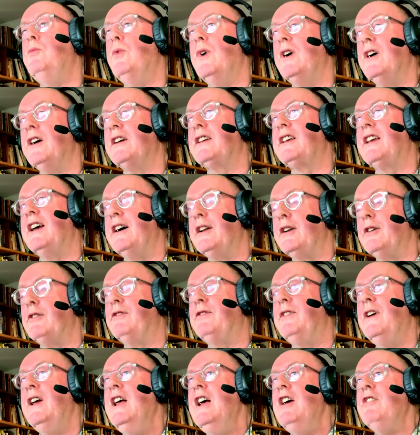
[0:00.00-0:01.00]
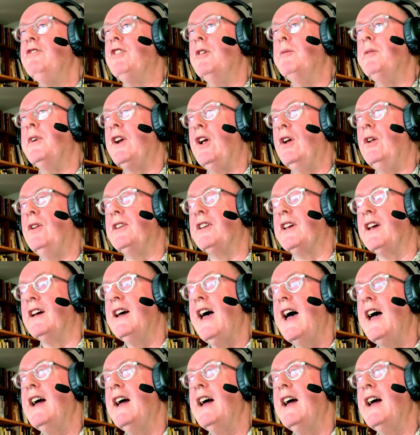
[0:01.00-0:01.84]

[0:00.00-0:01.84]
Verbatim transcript: were kind of from an older